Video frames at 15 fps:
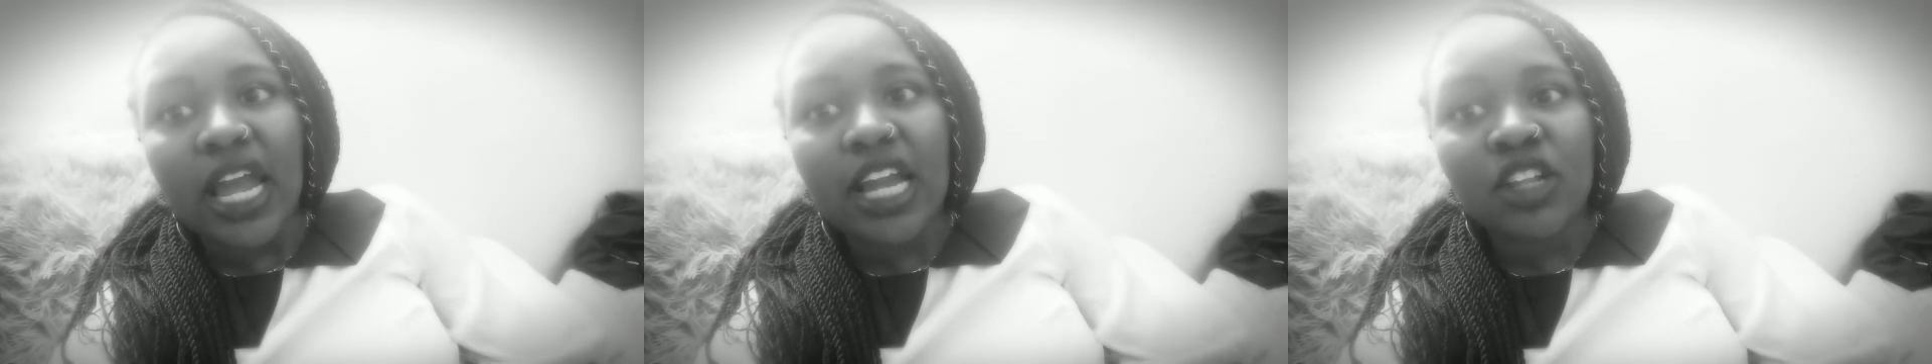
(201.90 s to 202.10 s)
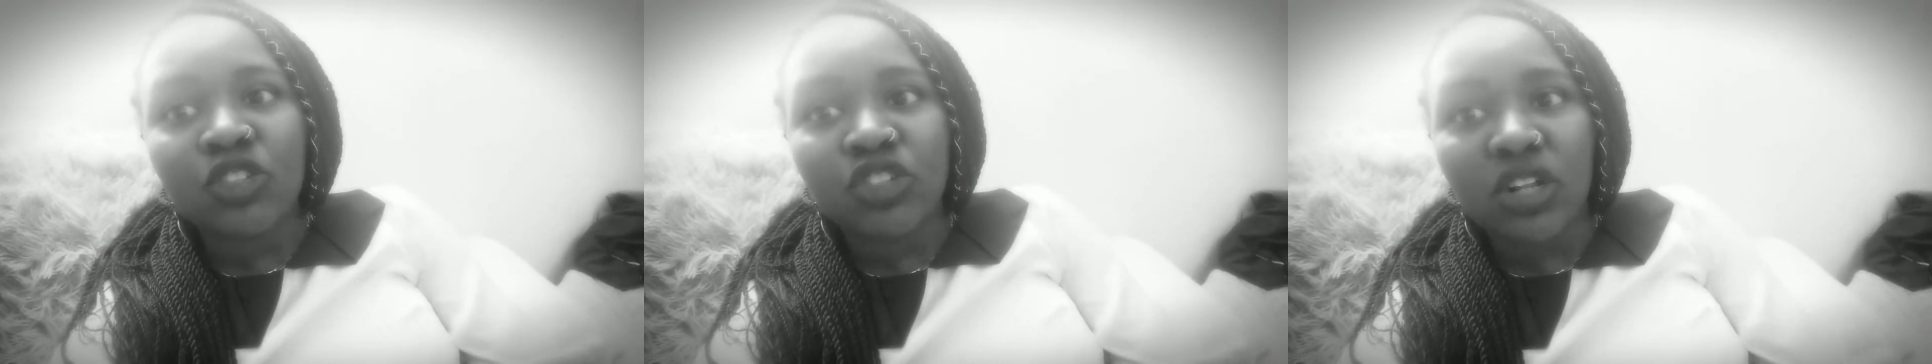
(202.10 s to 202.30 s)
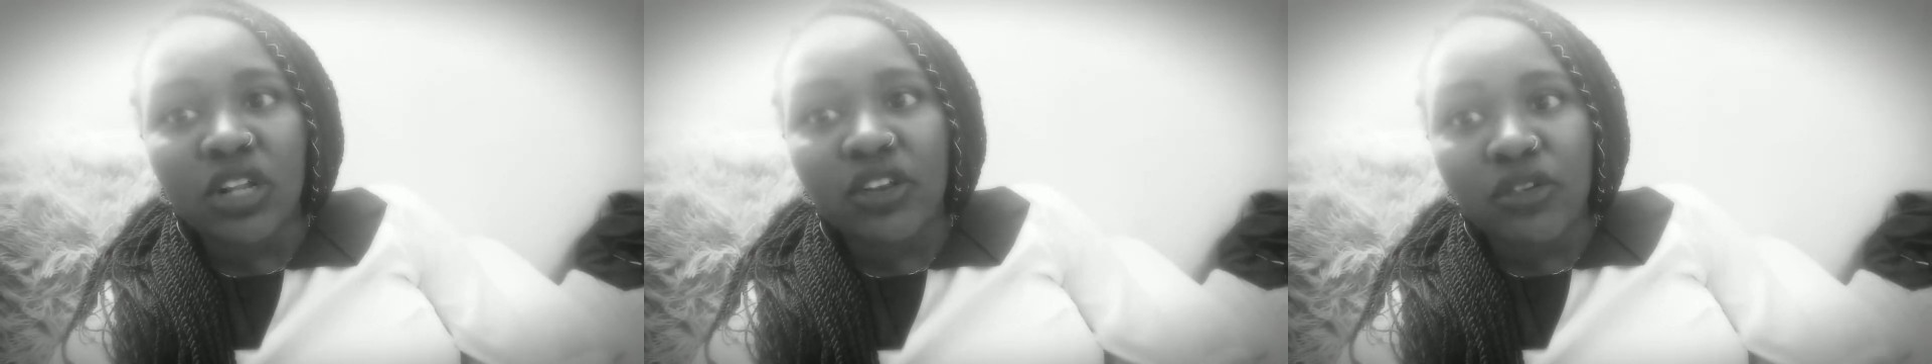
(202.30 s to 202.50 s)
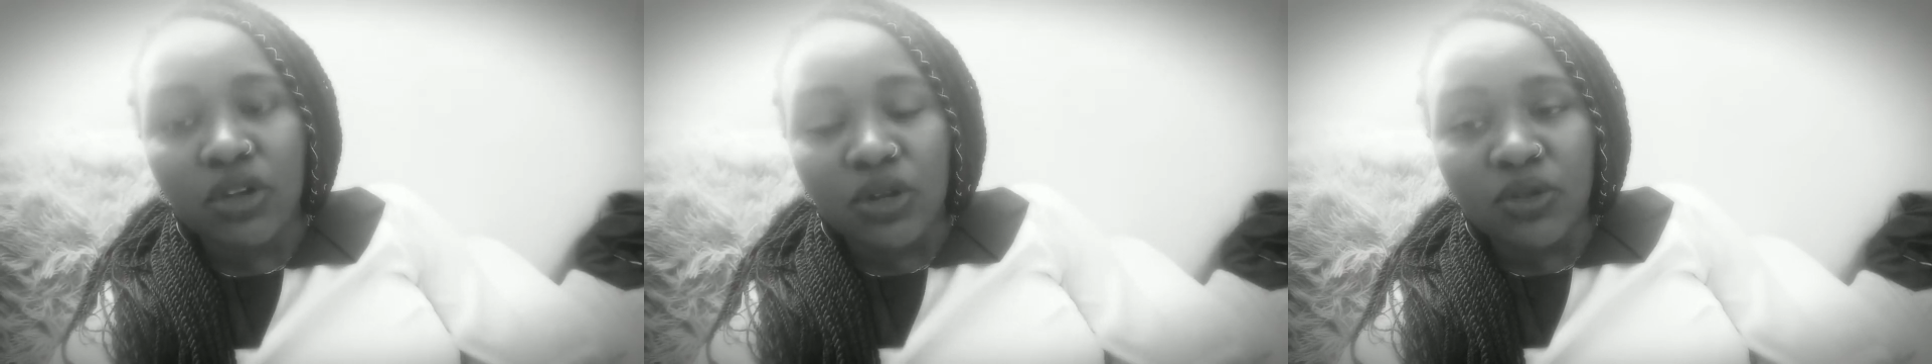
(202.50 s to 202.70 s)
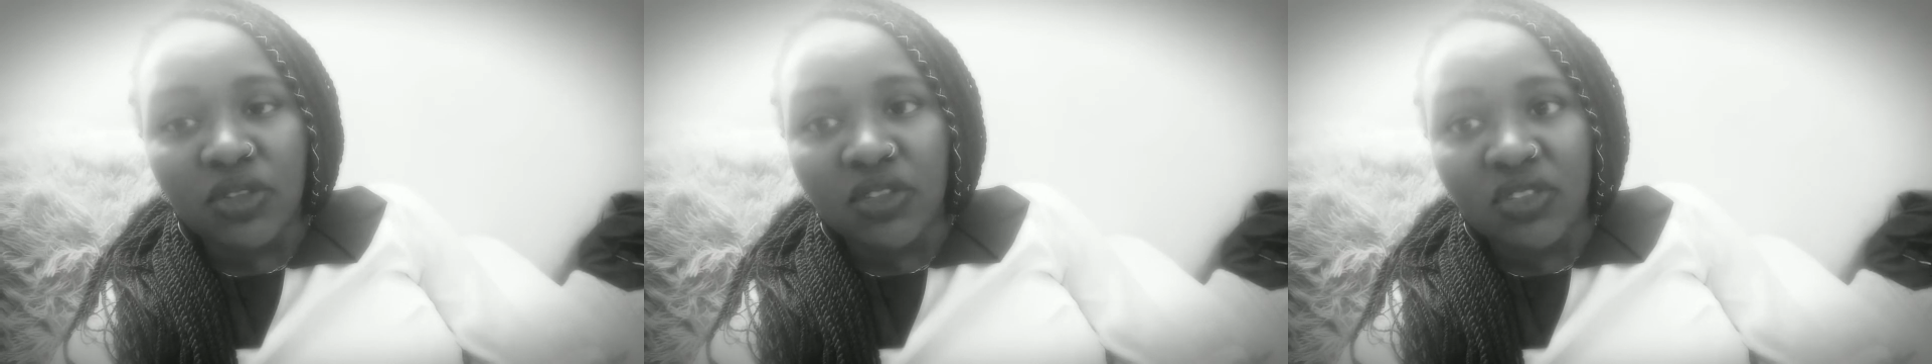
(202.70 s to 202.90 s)
it usually
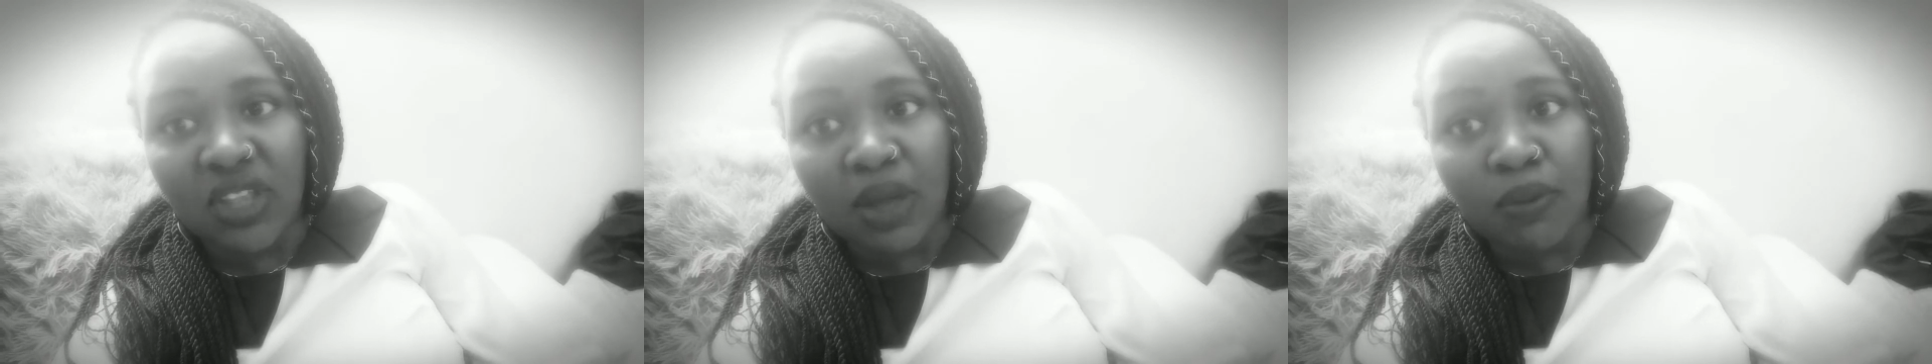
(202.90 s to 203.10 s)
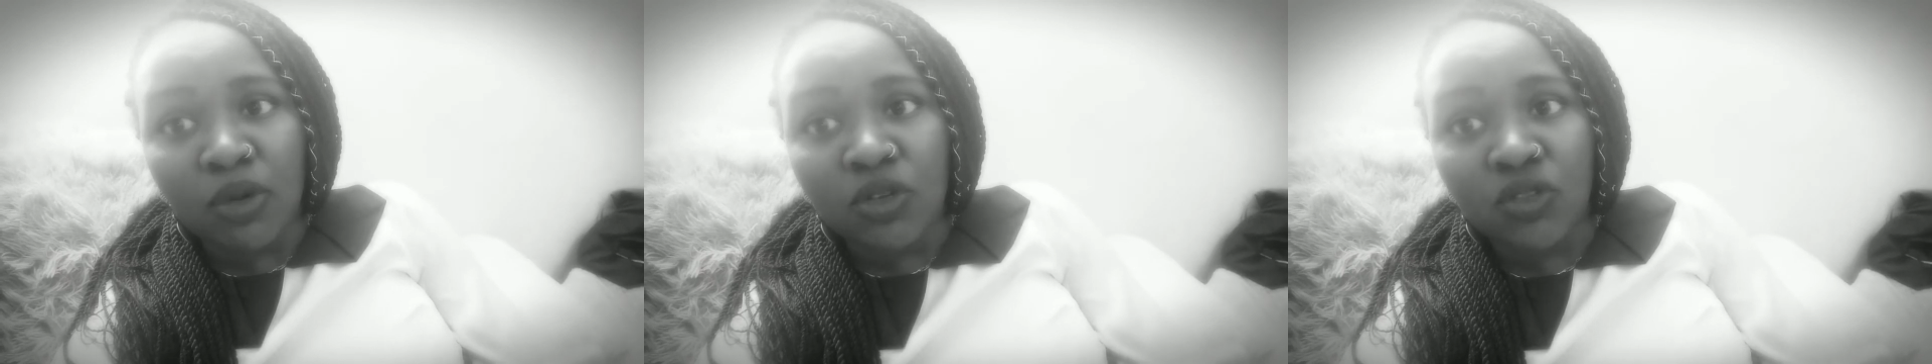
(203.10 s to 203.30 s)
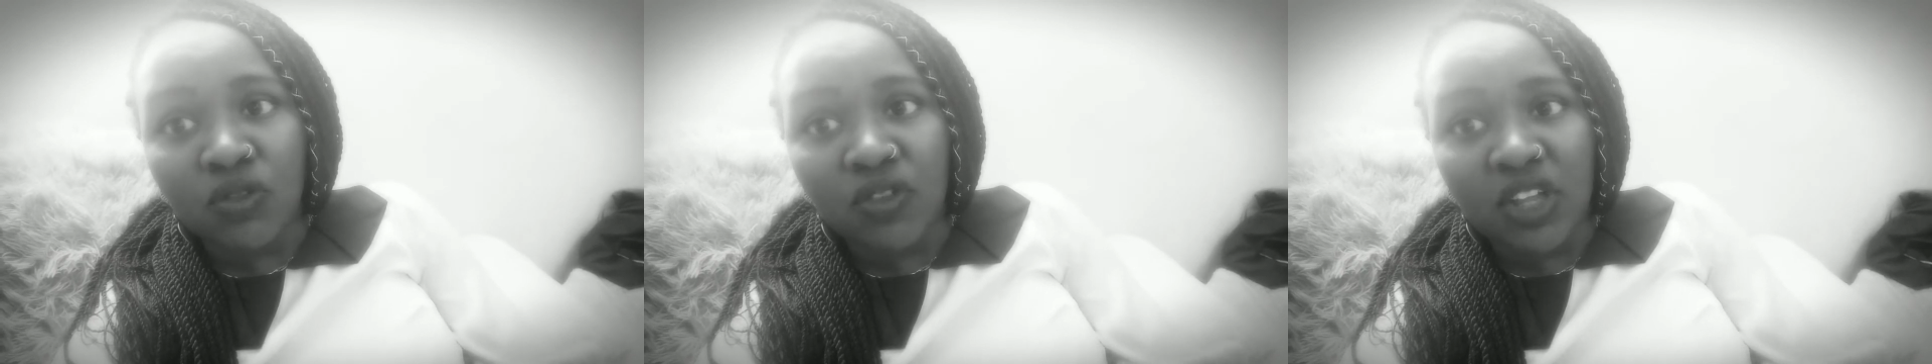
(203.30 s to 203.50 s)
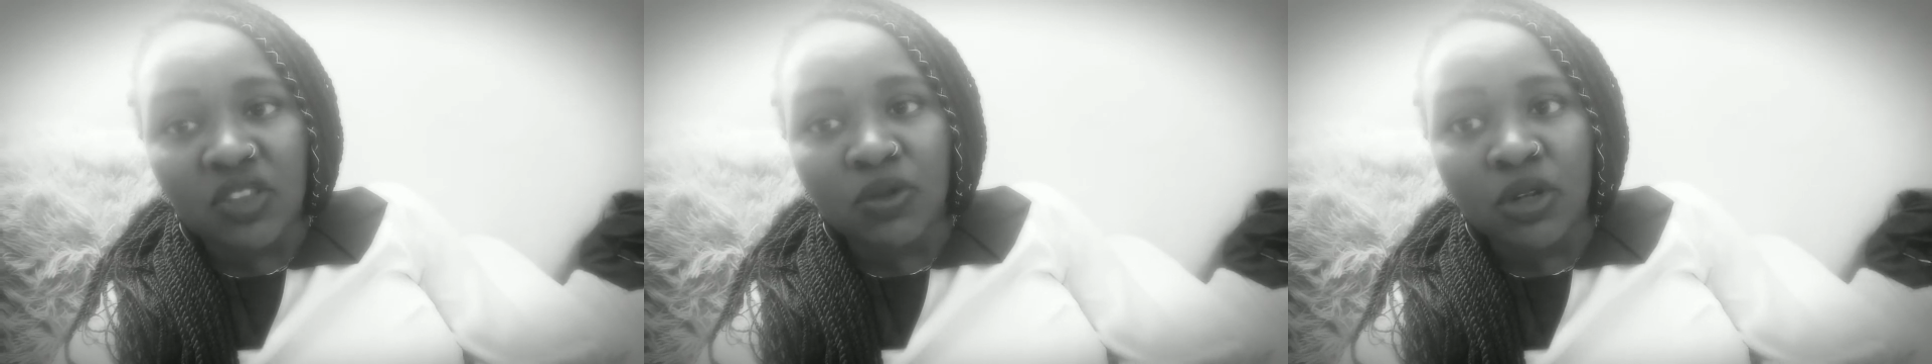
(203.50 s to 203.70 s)
reduces the amount of gas.